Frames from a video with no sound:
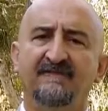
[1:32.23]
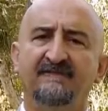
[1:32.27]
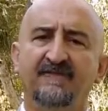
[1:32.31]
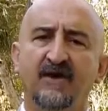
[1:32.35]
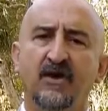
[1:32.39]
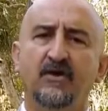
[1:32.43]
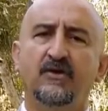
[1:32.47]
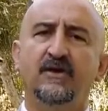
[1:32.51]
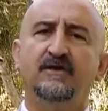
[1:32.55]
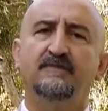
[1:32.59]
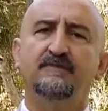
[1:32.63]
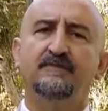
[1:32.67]

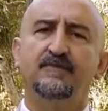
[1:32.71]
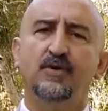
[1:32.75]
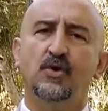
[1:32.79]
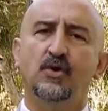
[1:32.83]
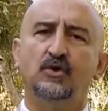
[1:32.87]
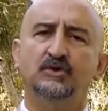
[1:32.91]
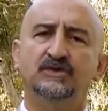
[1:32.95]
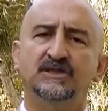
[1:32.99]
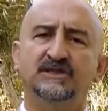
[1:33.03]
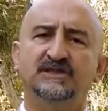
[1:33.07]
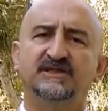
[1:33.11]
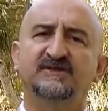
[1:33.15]
very
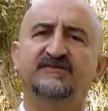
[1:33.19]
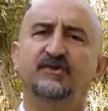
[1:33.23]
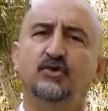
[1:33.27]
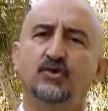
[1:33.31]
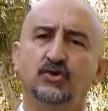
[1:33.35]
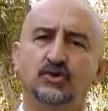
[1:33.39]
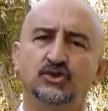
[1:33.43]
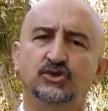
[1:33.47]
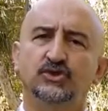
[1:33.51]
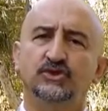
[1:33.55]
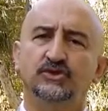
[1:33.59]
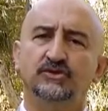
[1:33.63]
important
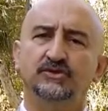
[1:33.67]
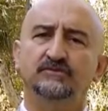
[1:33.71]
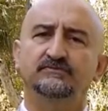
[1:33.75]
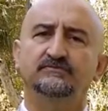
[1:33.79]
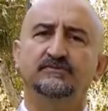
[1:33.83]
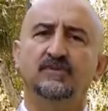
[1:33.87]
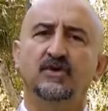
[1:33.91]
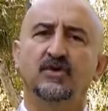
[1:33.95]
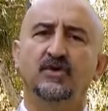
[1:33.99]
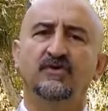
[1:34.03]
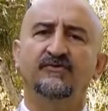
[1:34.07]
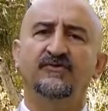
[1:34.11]

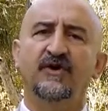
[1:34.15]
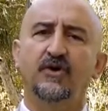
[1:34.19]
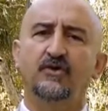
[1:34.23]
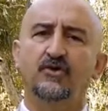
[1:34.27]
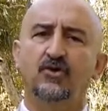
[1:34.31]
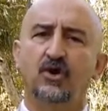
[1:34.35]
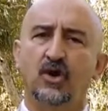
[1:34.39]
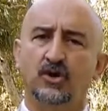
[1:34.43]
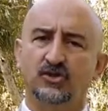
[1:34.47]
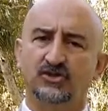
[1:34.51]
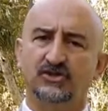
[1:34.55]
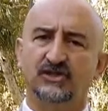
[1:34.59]
evolution of
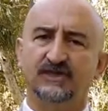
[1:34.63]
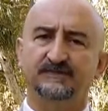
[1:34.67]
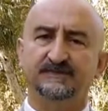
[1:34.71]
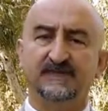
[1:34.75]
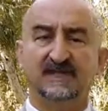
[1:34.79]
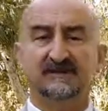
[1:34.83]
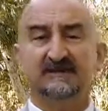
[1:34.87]
our concept.